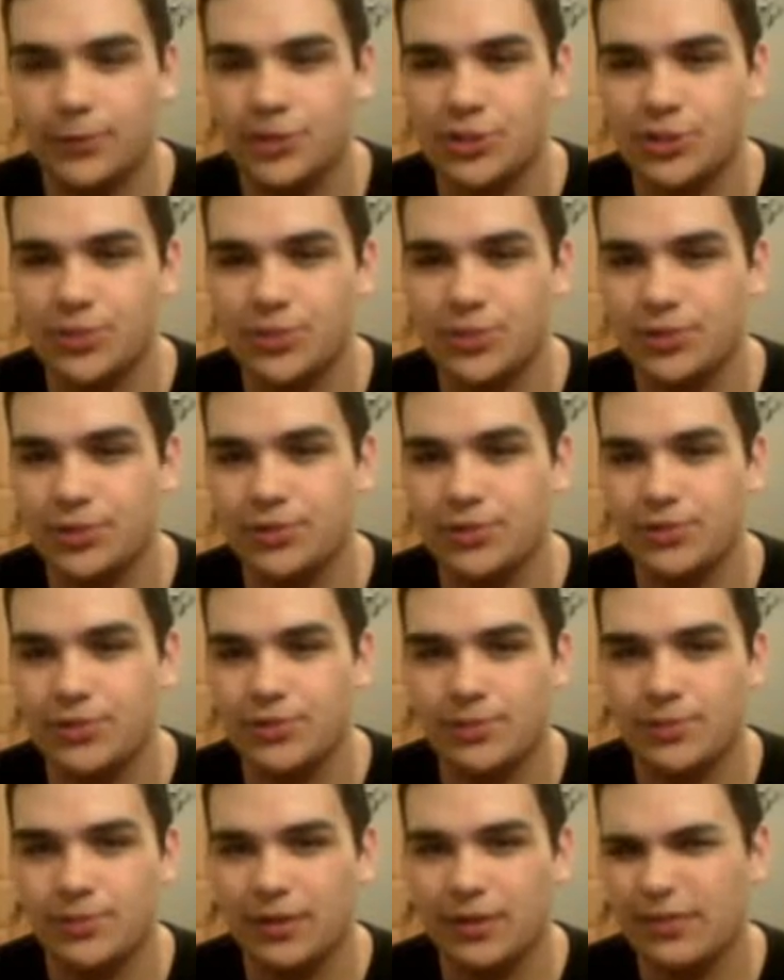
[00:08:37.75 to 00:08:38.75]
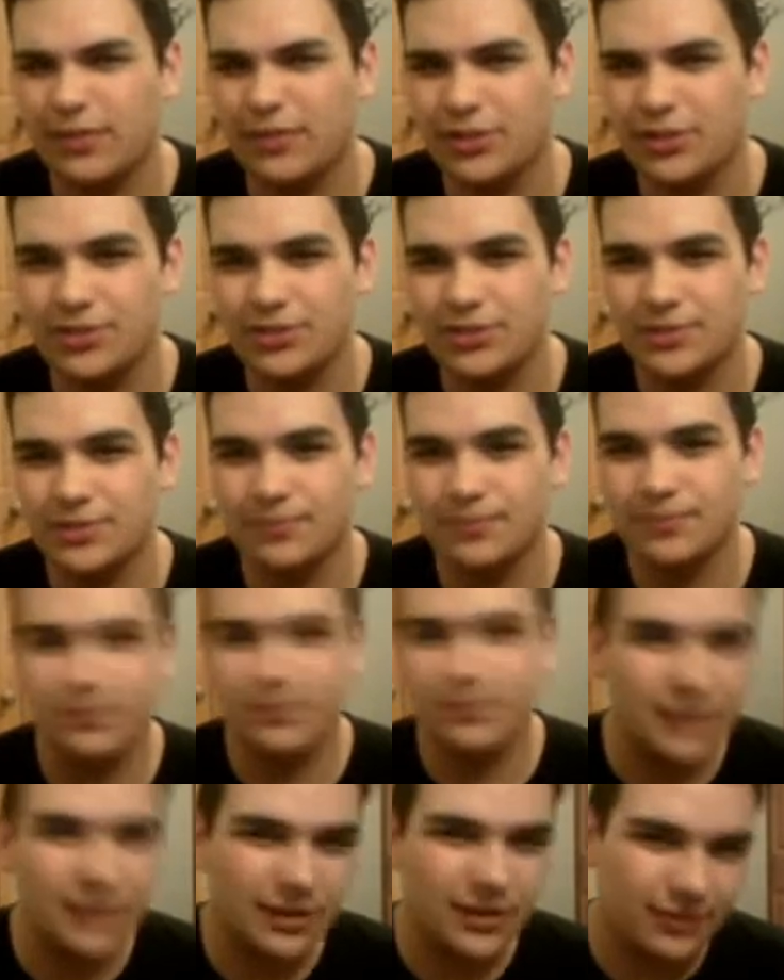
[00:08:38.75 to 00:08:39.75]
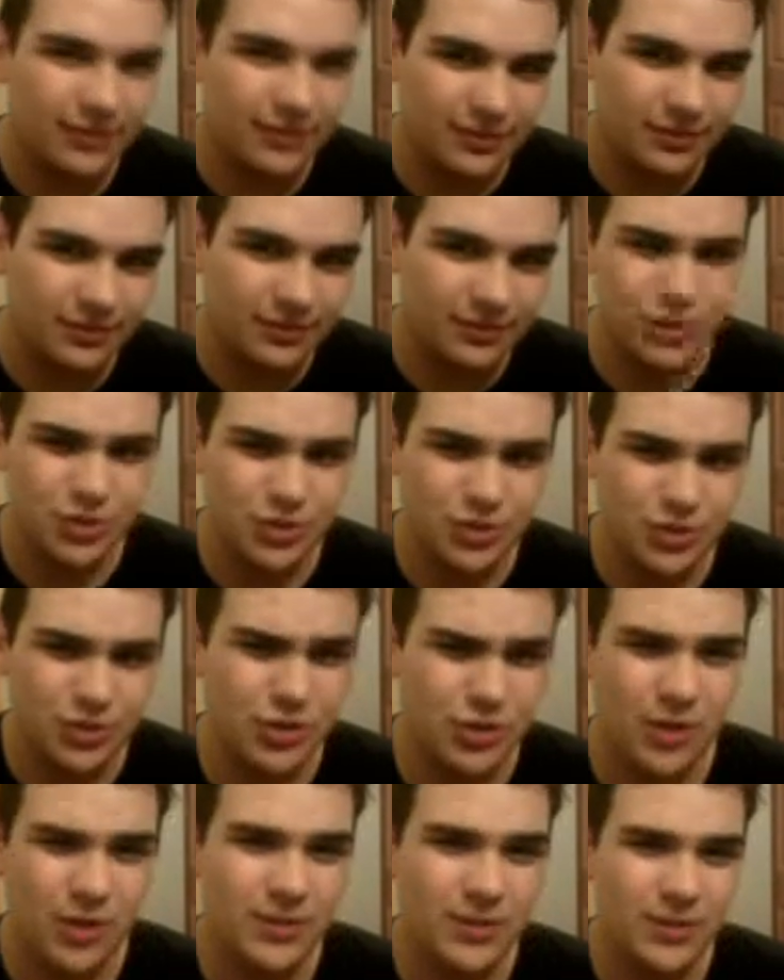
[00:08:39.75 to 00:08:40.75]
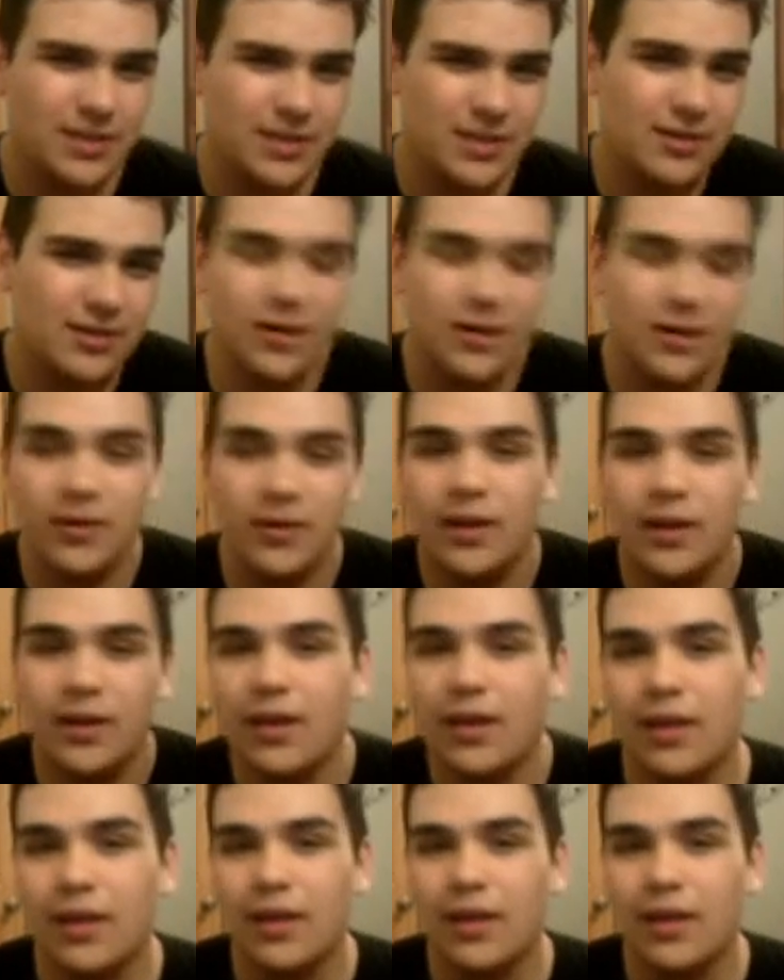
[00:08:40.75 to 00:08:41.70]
worshippers or believers or churchgoers, I don't know.